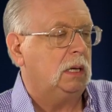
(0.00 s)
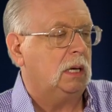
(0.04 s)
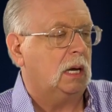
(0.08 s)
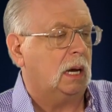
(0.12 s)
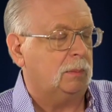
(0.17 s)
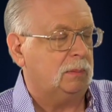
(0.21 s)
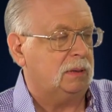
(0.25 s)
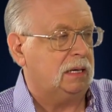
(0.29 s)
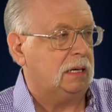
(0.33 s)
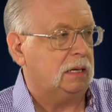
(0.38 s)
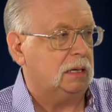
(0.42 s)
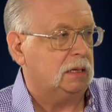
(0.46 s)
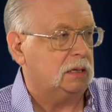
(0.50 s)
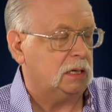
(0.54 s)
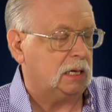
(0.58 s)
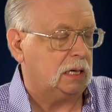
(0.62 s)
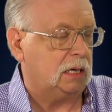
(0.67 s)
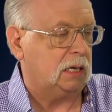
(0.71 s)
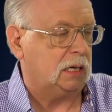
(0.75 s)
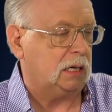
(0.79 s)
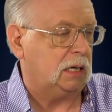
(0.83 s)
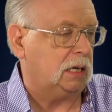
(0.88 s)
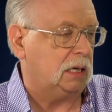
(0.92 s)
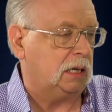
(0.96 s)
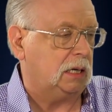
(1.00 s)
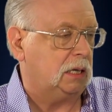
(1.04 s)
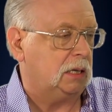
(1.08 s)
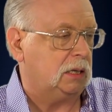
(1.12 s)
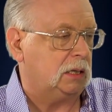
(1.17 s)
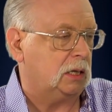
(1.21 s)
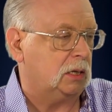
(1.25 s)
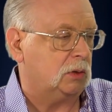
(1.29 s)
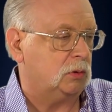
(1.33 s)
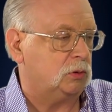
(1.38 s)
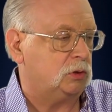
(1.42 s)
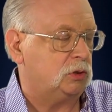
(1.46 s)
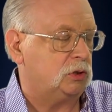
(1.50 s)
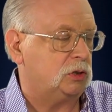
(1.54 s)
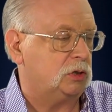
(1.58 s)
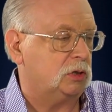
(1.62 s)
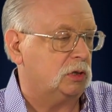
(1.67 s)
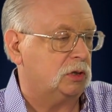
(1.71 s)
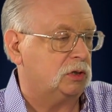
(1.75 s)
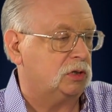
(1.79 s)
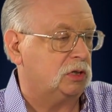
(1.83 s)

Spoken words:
There's a